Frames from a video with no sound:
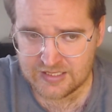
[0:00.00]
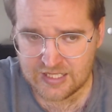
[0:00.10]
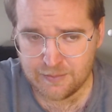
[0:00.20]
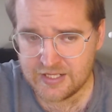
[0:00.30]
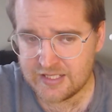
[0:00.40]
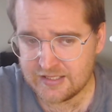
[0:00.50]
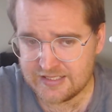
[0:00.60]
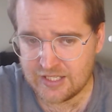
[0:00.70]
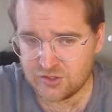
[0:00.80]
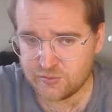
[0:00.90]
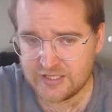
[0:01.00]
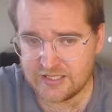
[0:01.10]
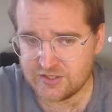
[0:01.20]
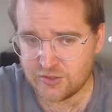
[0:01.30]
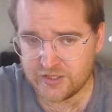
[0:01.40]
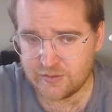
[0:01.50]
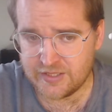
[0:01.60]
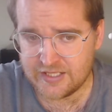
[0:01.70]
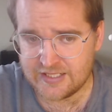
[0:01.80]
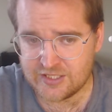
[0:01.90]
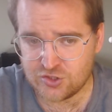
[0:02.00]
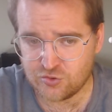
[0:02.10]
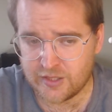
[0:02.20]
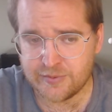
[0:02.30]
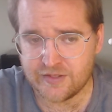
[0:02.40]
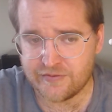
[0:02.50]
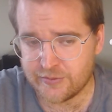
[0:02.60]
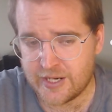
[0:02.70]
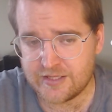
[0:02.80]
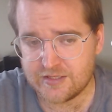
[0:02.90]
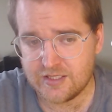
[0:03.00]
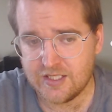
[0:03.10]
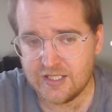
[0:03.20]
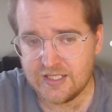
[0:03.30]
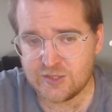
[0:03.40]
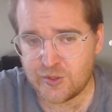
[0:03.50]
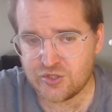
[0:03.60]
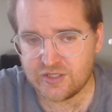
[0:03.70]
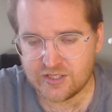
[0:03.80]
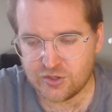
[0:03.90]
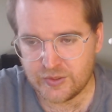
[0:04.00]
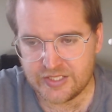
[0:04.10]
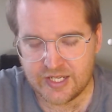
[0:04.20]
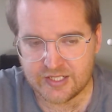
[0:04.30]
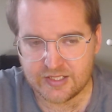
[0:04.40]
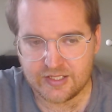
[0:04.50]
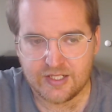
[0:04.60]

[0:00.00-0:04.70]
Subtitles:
immediately tells me he's going to be a disruptive threat, especially as a 3-tech.